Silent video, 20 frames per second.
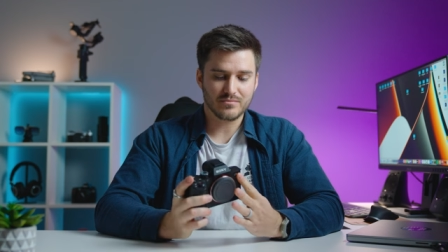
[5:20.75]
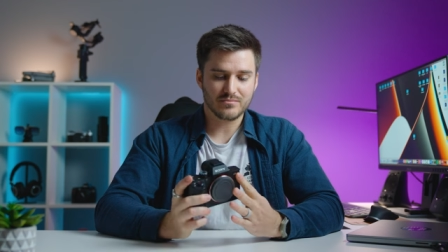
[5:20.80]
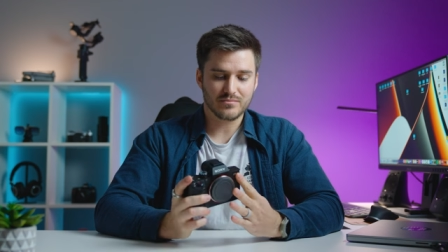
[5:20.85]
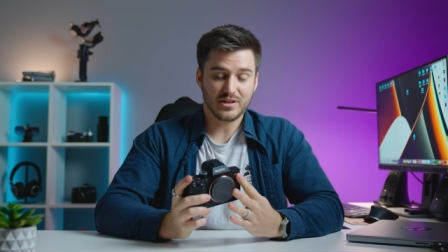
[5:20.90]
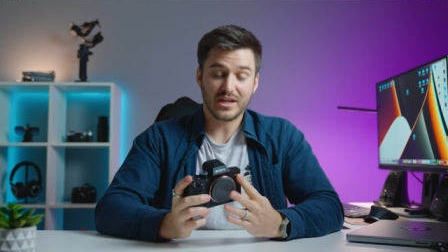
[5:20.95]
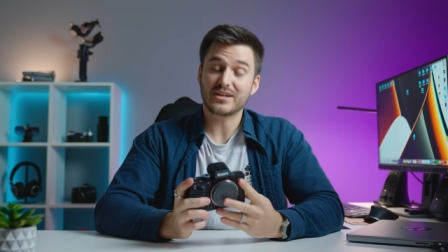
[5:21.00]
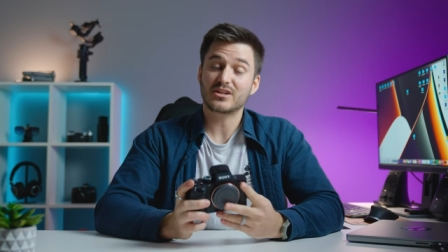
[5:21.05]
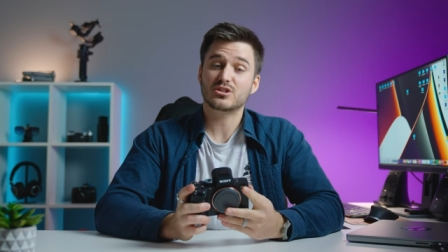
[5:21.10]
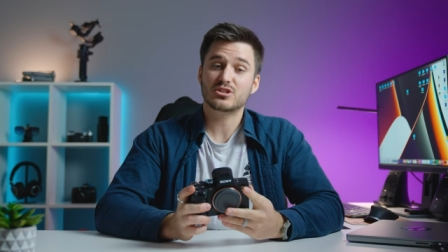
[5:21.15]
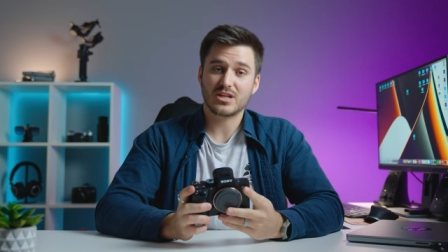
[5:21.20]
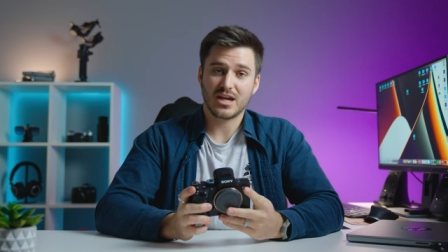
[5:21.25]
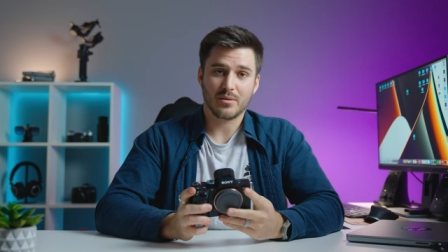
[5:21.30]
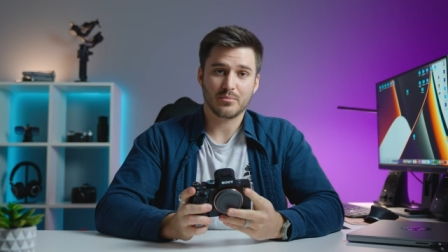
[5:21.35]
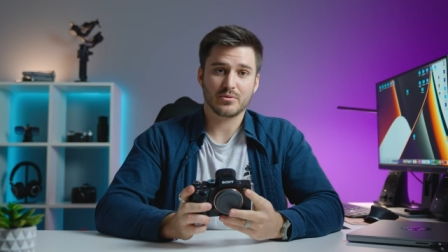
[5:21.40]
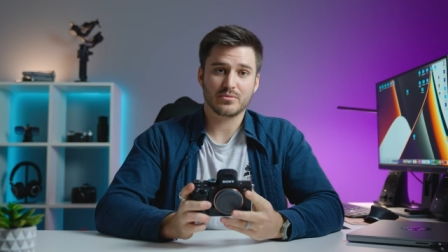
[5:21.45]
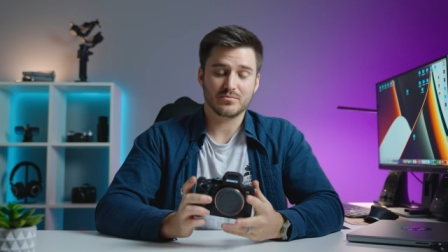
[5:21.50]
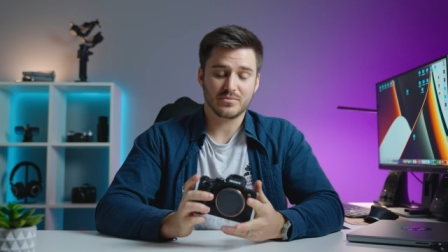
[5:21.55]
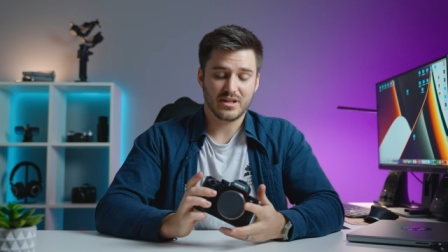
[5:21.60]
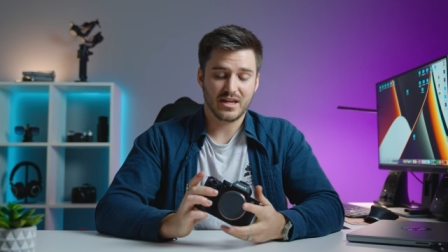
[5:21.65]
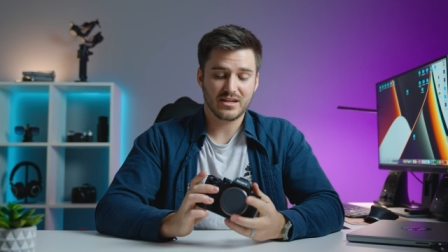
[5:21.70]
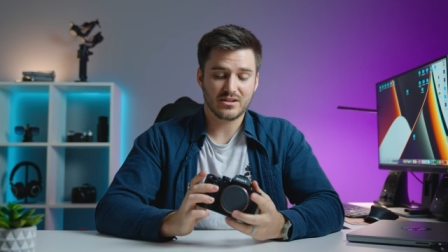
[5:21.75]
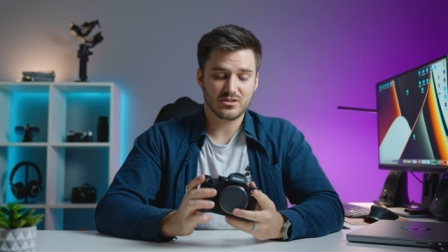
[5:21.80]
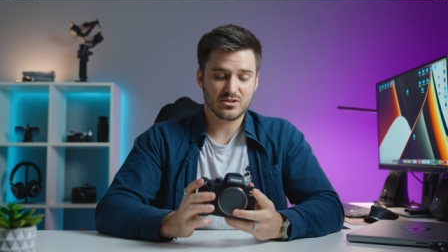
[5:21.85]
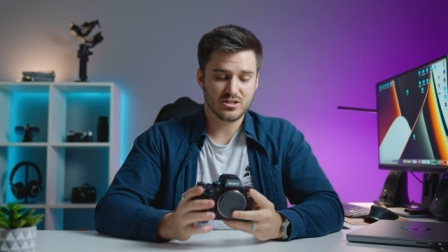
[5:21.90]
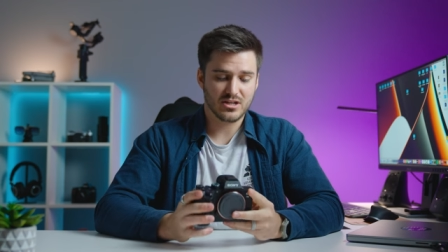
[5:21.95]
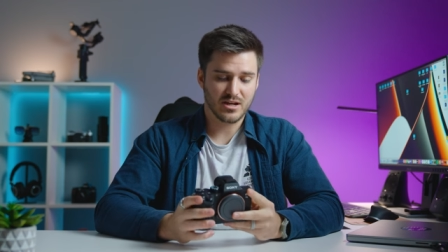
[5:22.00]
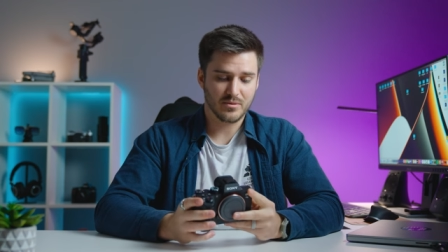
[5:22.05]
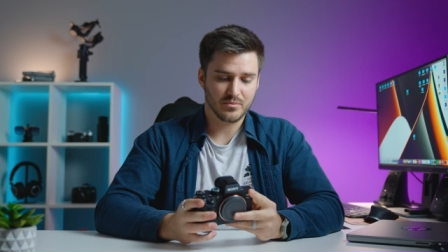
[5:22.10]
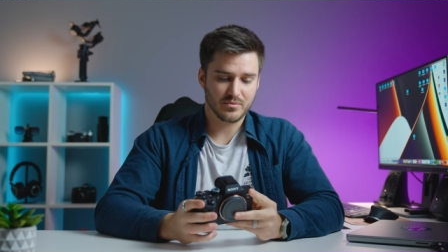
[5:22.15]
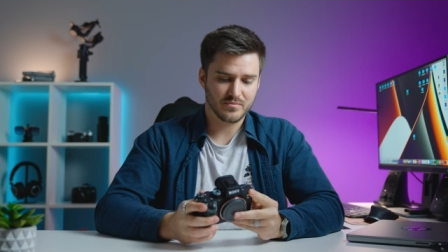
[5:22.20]
like a champ, like a
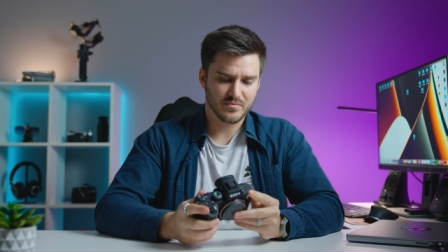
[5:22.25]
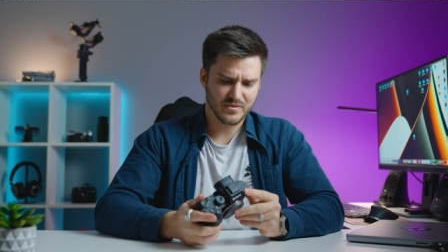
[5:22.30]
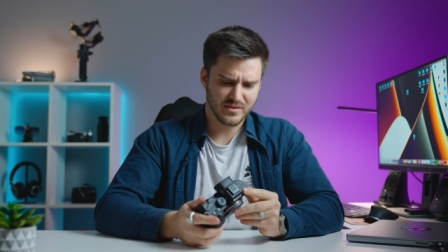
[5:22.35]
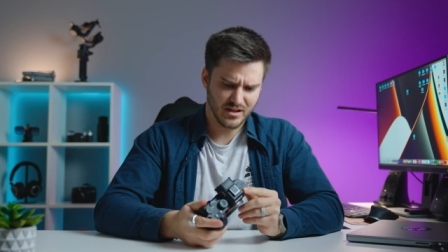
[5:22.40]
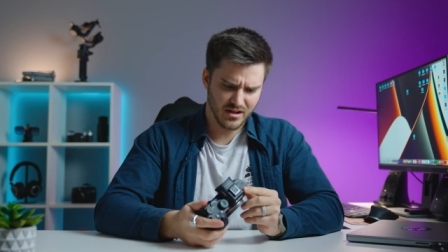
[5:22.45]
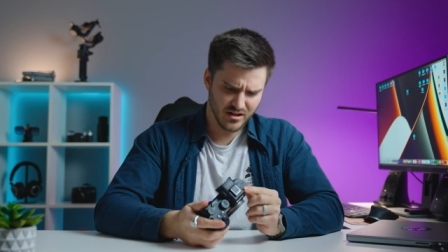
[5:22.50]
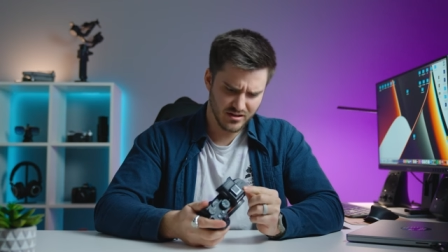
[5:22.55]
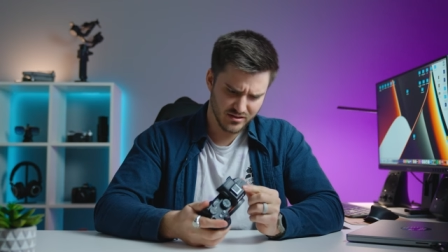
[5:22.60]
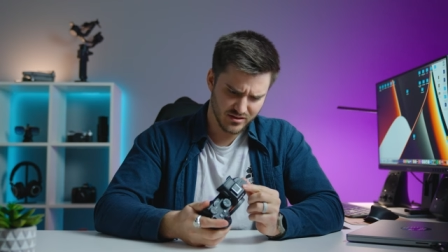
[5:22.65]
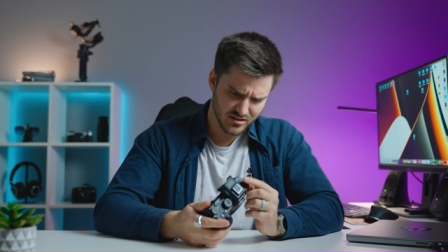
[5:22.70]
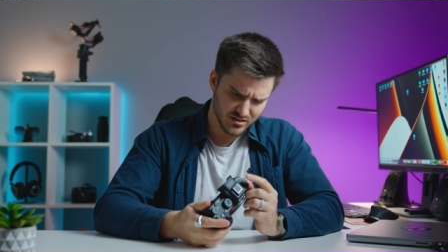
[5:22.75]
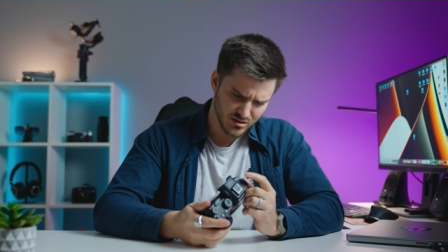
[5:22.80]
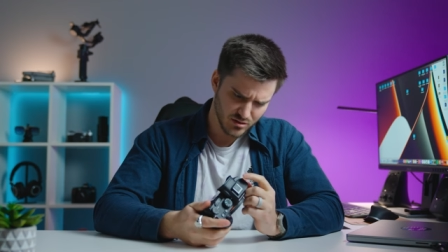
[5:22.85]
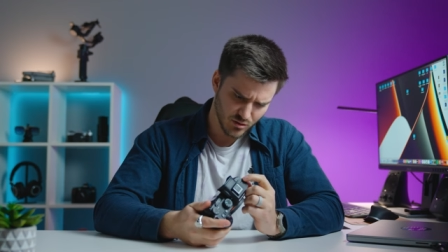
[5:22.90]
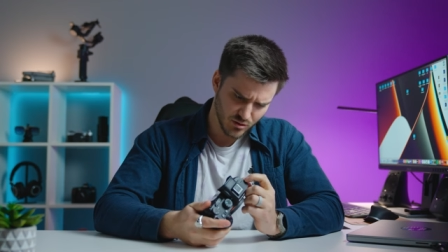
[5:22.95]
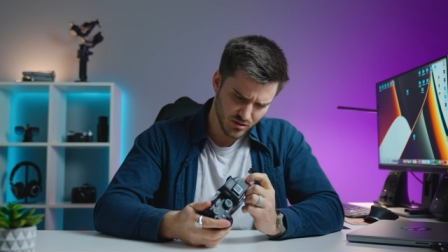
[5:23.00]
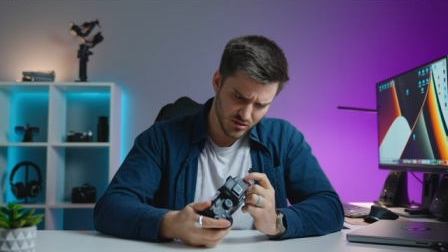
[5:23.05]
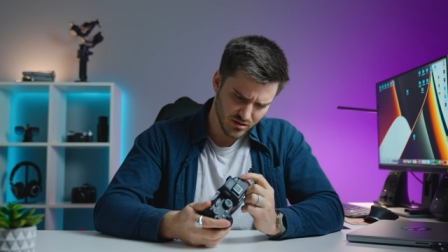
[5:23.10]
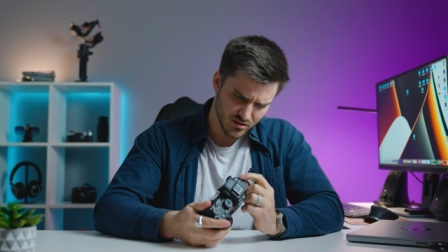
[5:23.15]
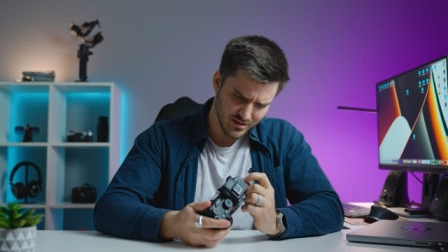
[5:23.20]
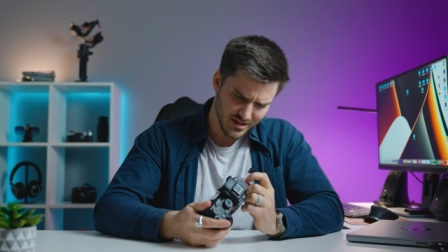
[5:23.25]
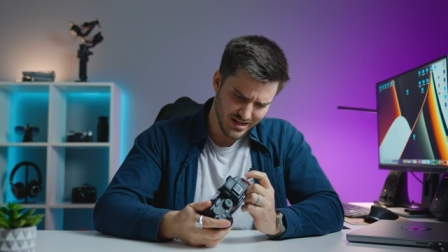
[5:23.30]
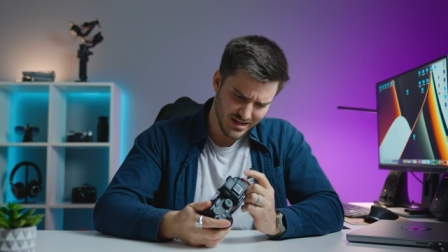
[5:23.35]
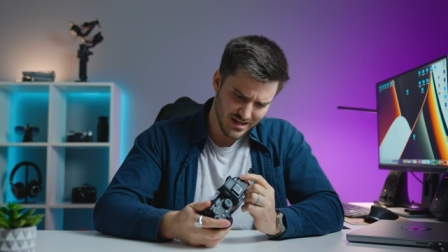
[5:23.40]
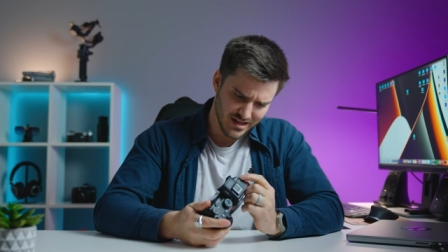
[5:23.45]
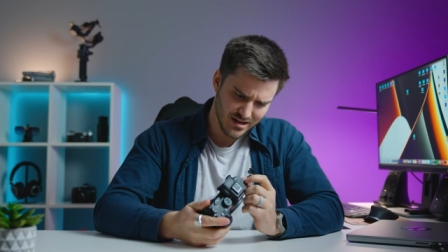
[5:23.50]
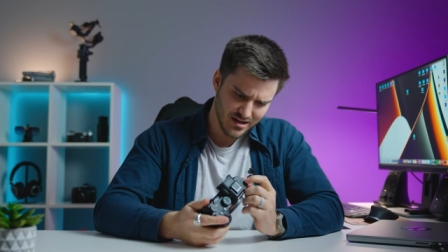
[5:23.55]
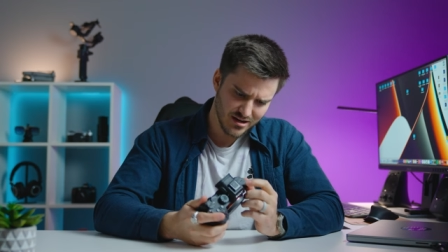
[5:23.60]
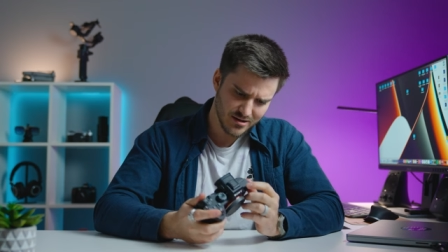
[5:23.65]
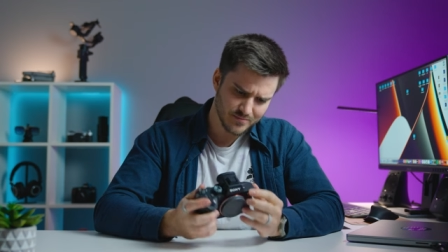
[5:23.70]
champ. On this corner right
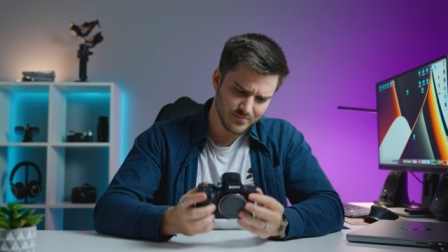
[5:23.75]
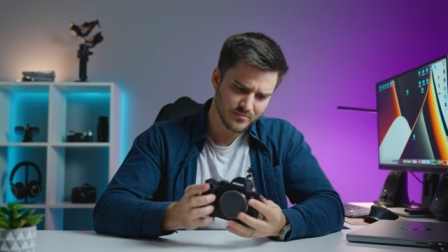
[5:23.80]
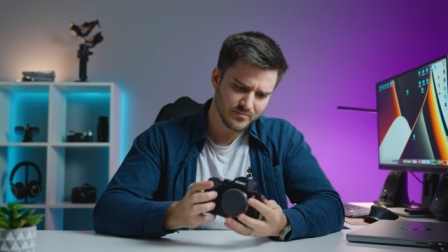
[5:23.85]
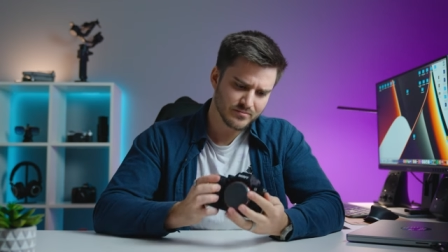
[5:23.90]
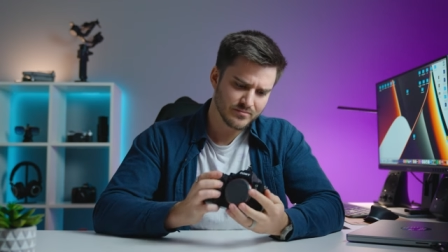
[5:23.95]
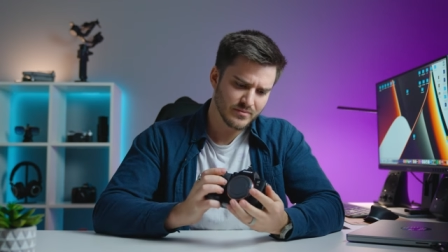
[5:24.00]
here,